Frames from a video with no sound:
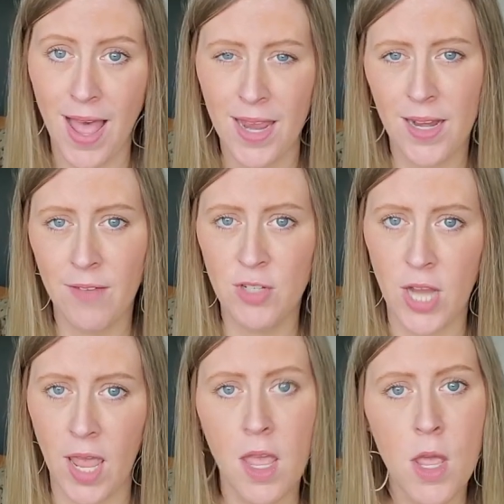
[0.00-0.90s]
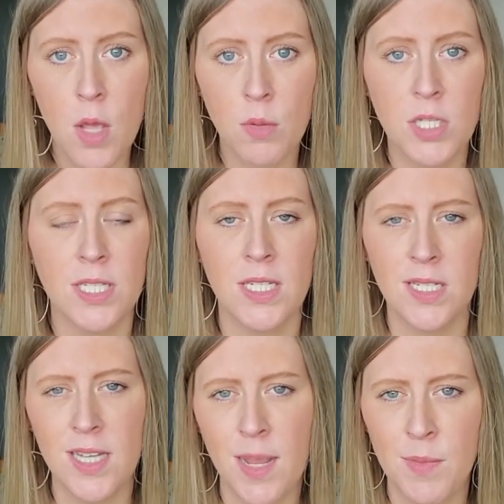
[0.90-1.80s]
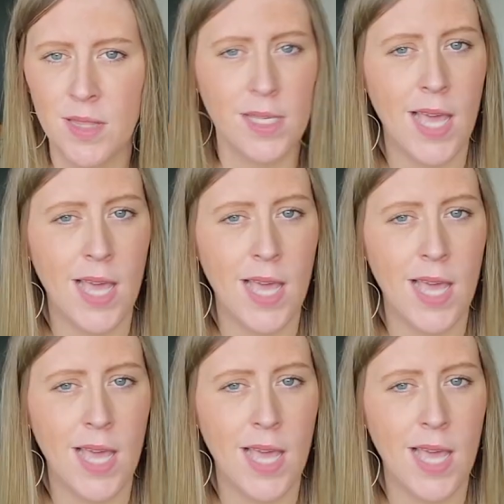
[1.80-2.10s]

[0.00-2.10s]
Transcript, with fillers: INFJ, which is nicknamed the